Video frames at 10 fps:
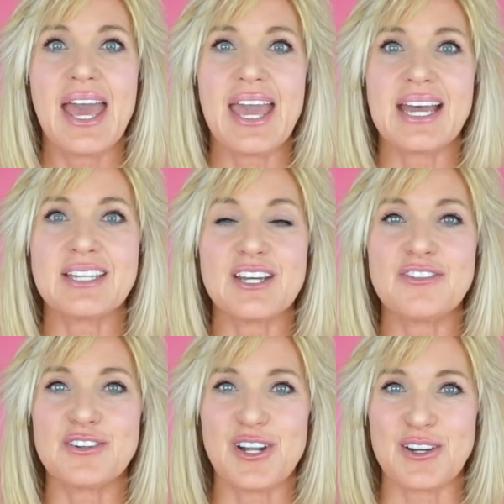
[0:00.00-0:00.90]
And if
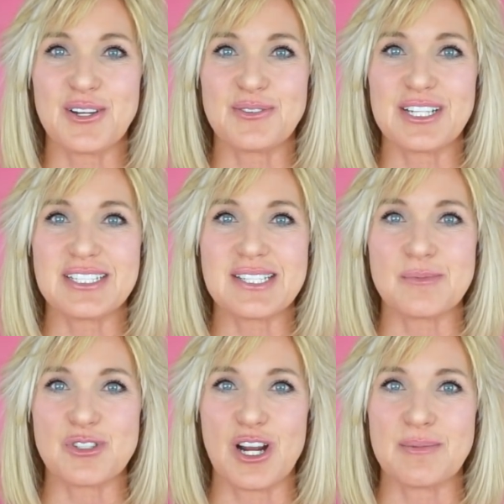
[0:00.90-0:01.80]
you're not already
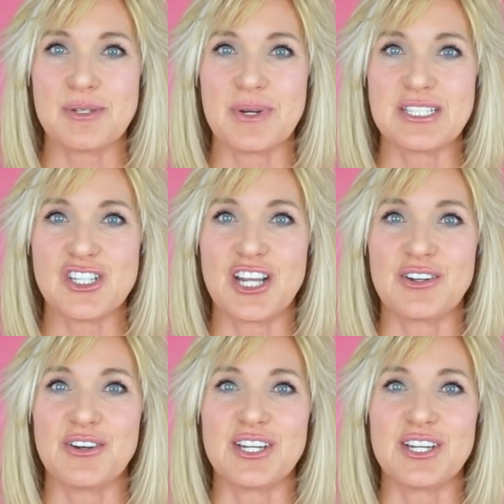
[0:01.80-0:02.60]
subscribed to my channel